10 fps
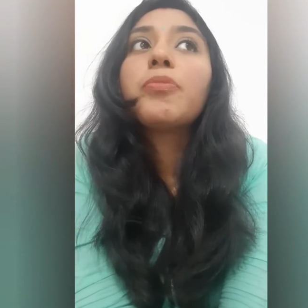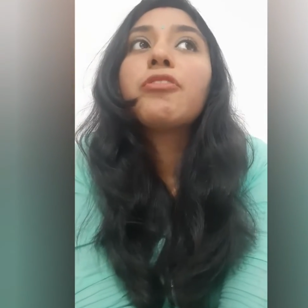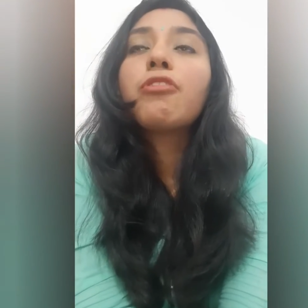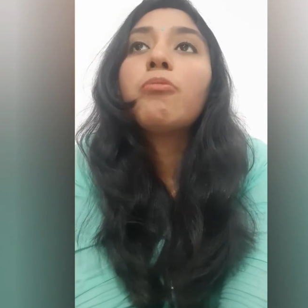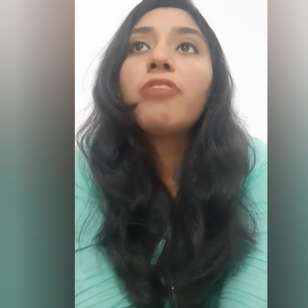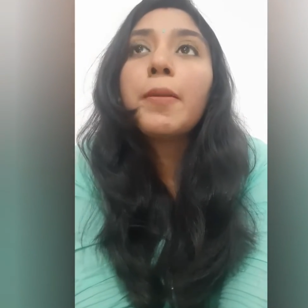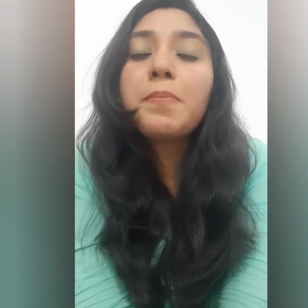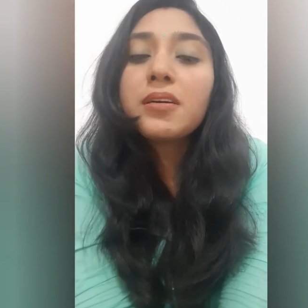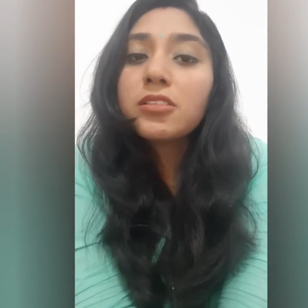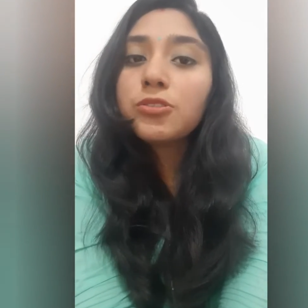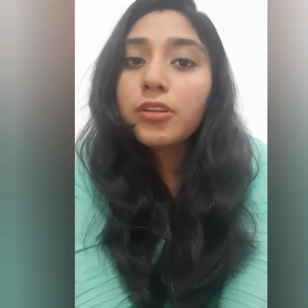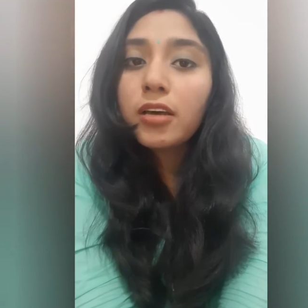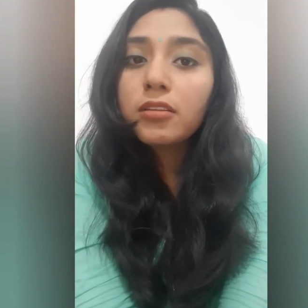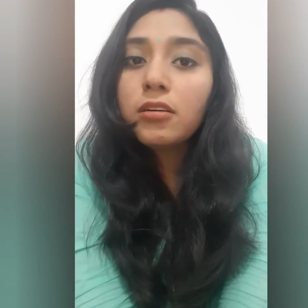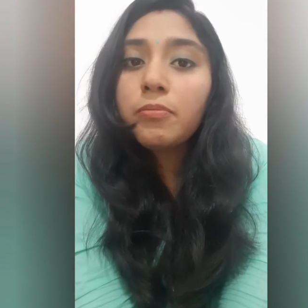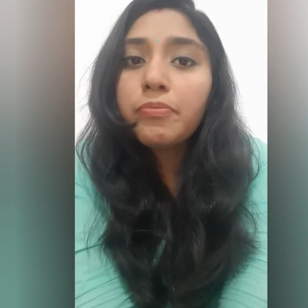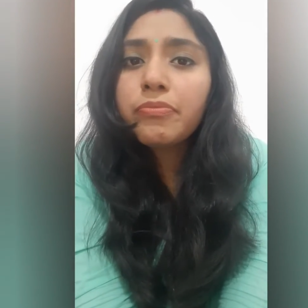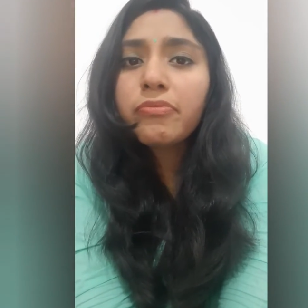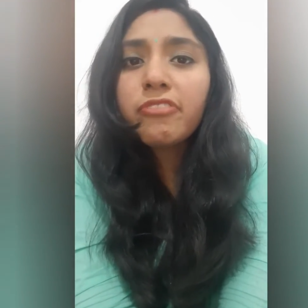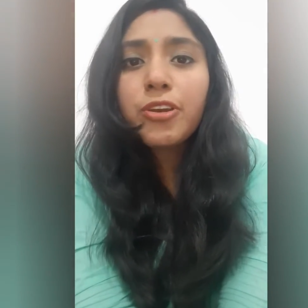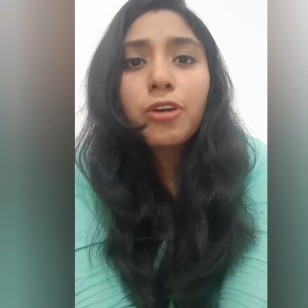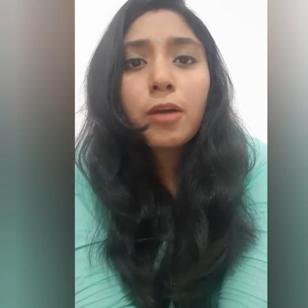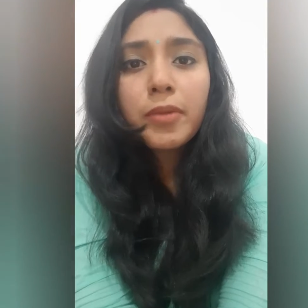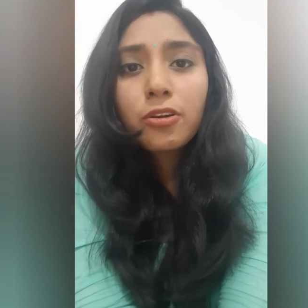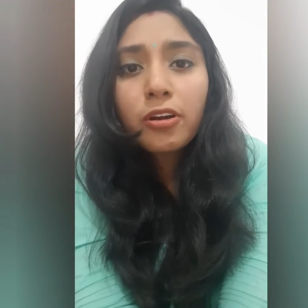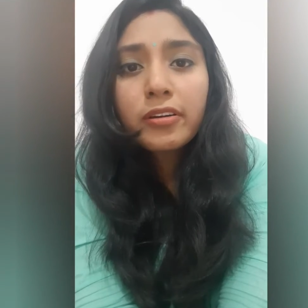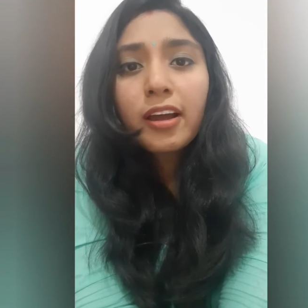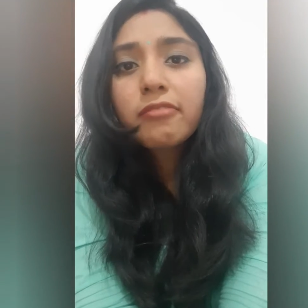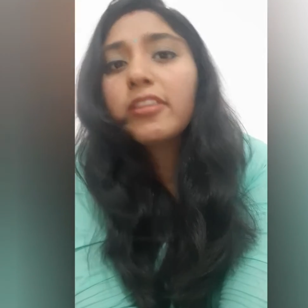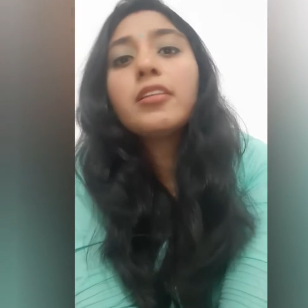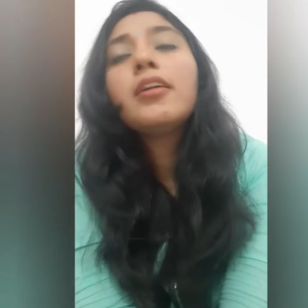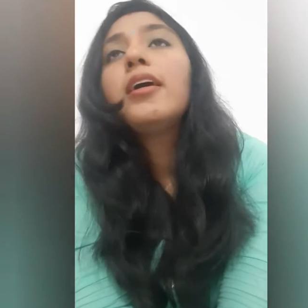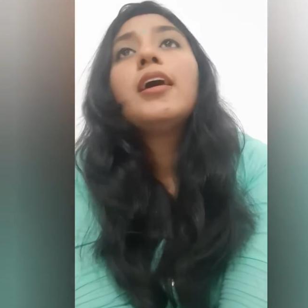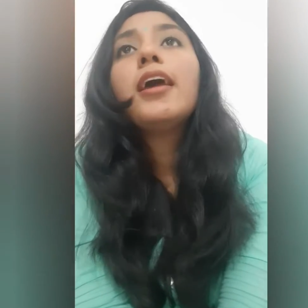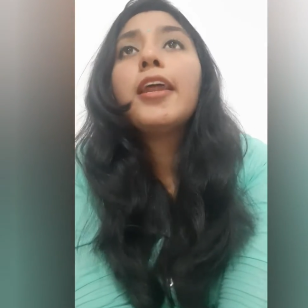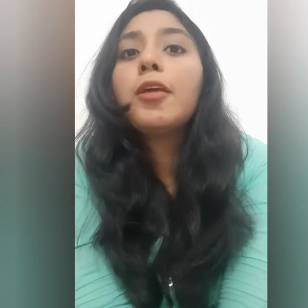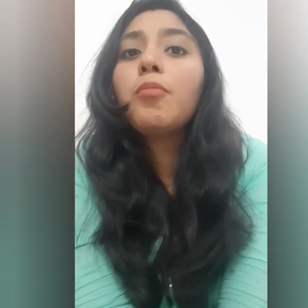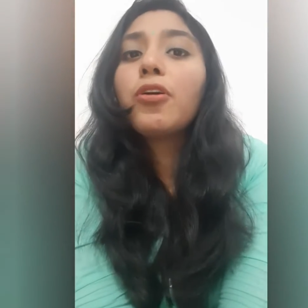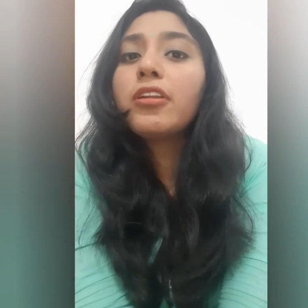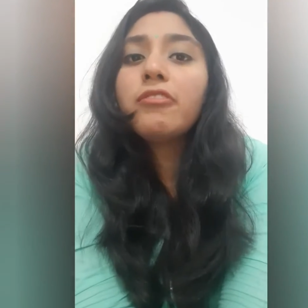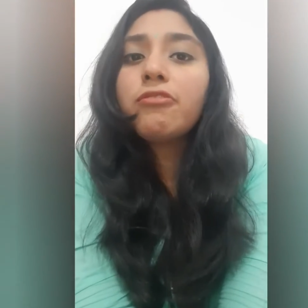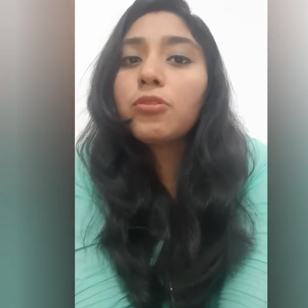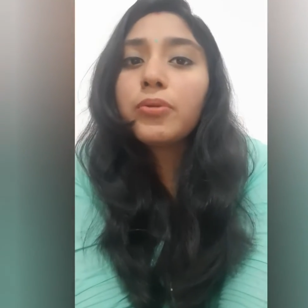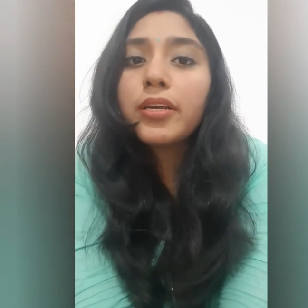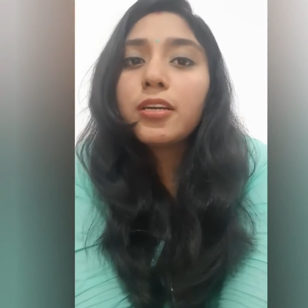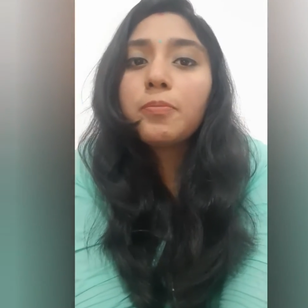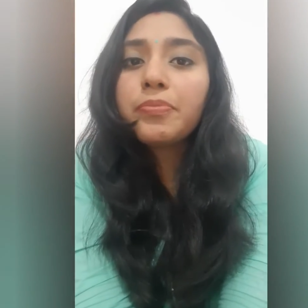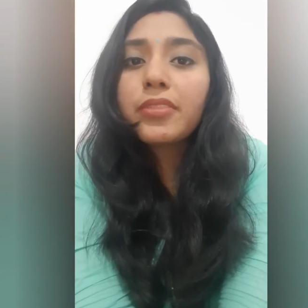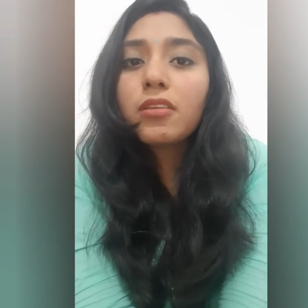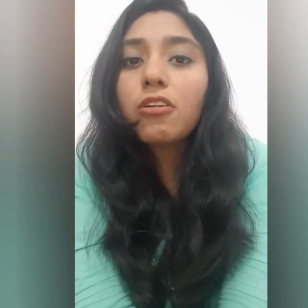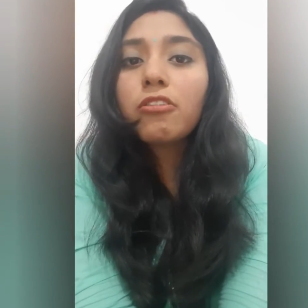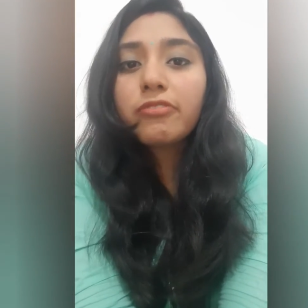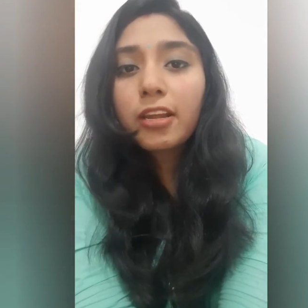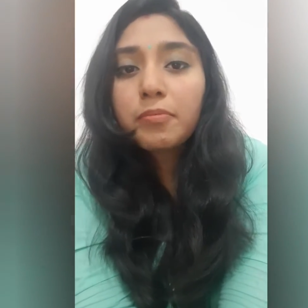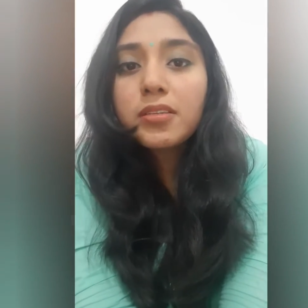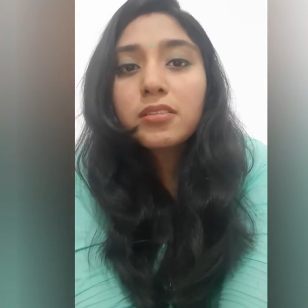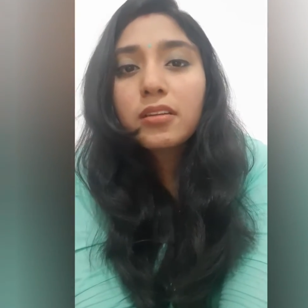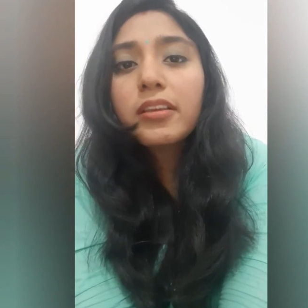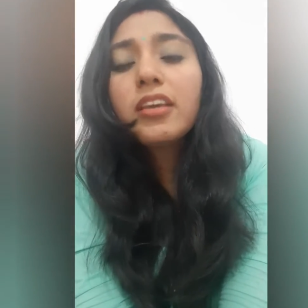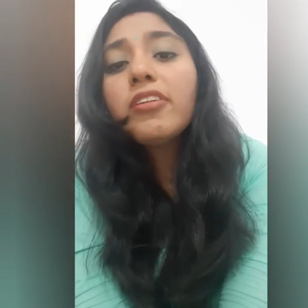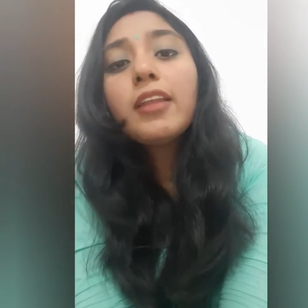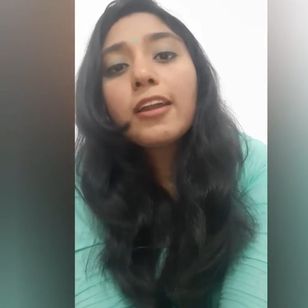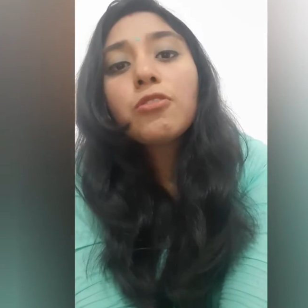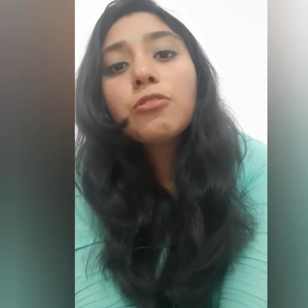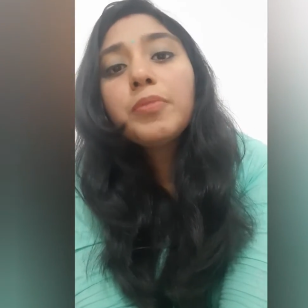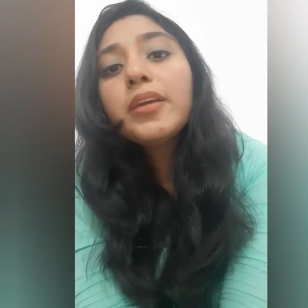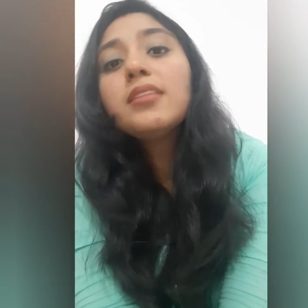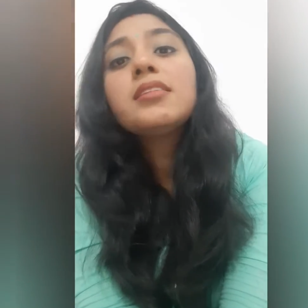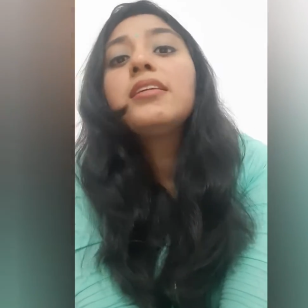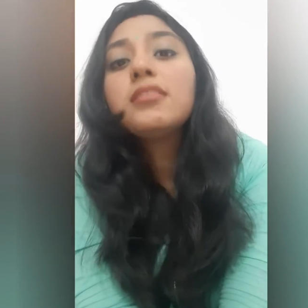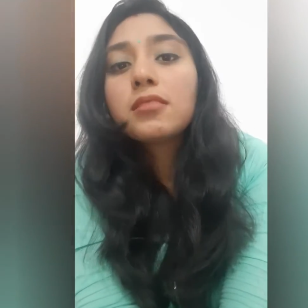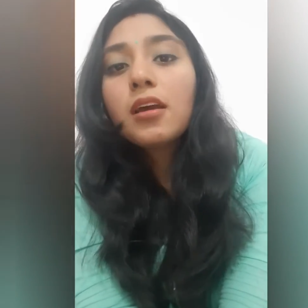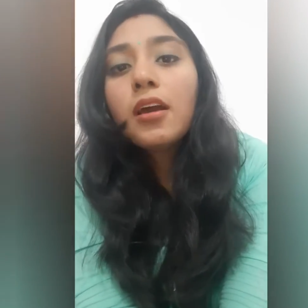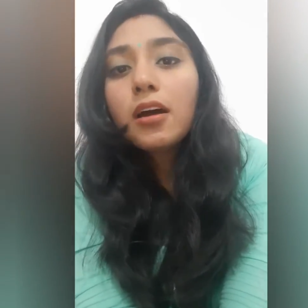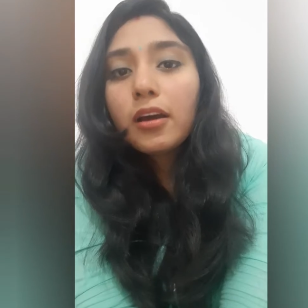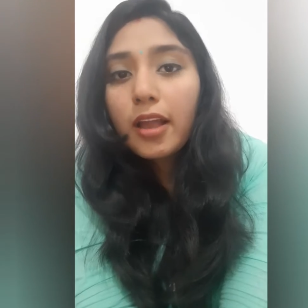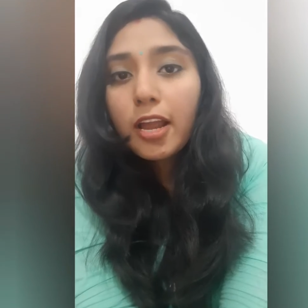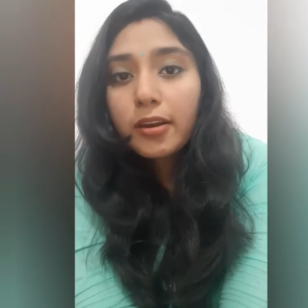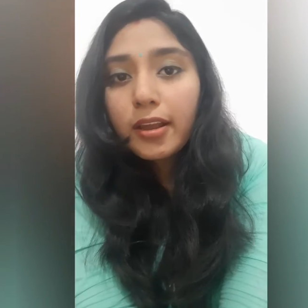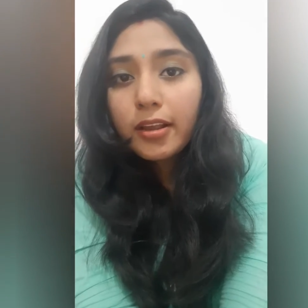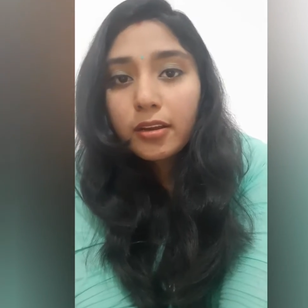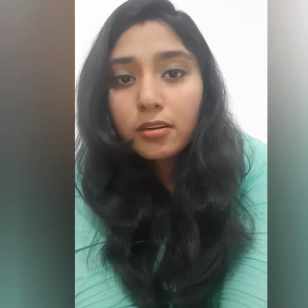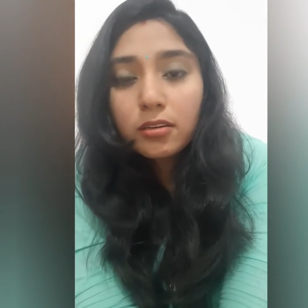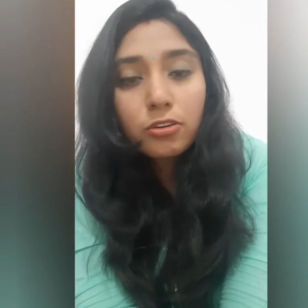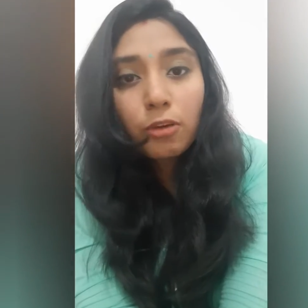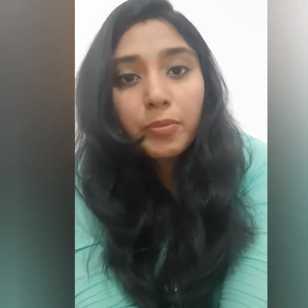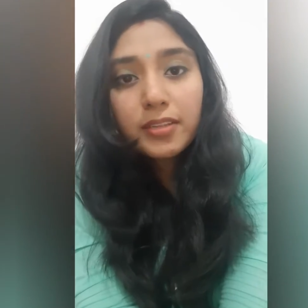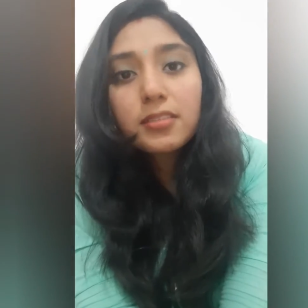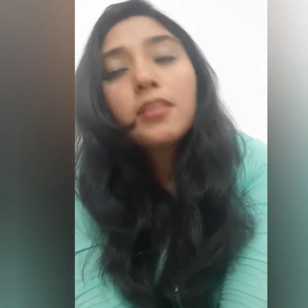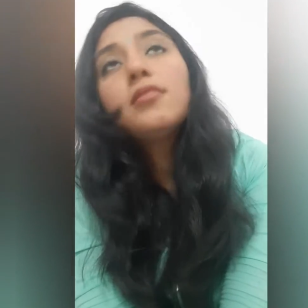from one person to another when you come in contact with any bodily fluid of that person. Even that could be a sneeze, air droplets.